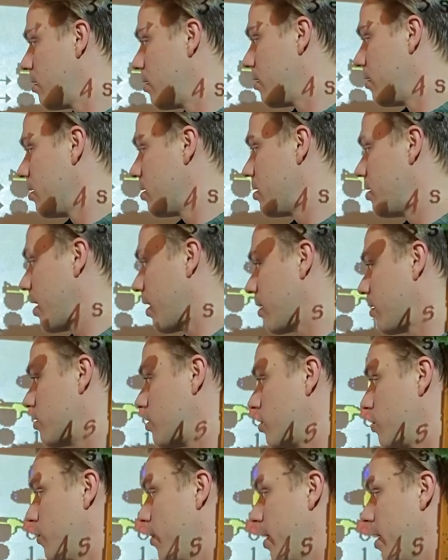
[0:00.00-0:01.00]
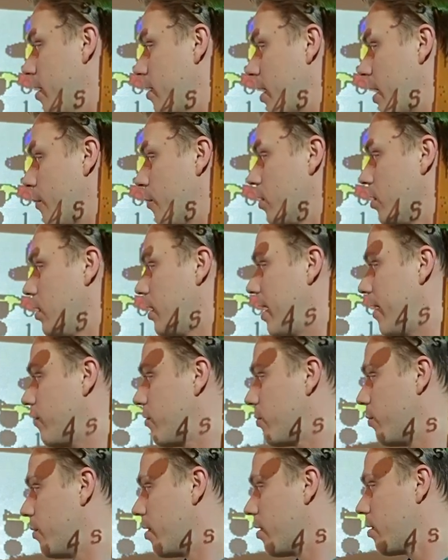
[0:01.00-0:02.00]
the second squared, and we're
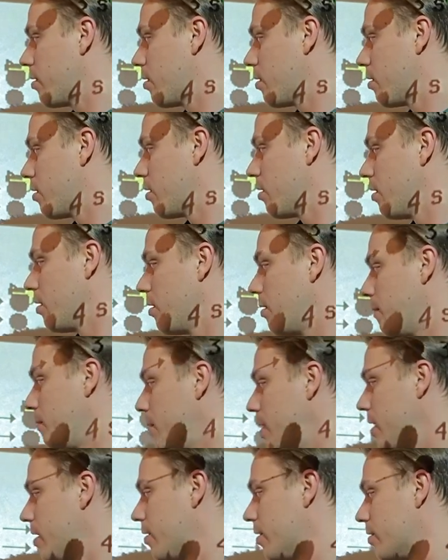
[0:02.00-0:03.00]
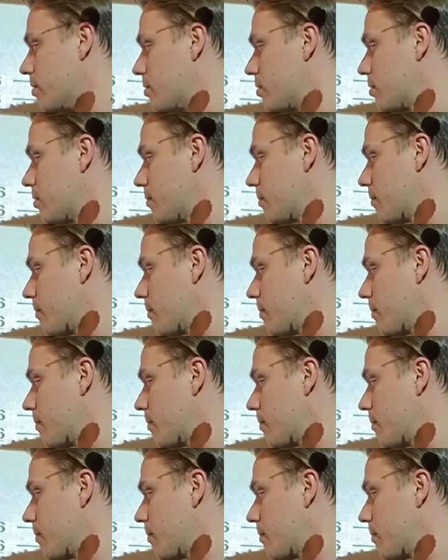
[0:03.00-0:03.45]
left with meters.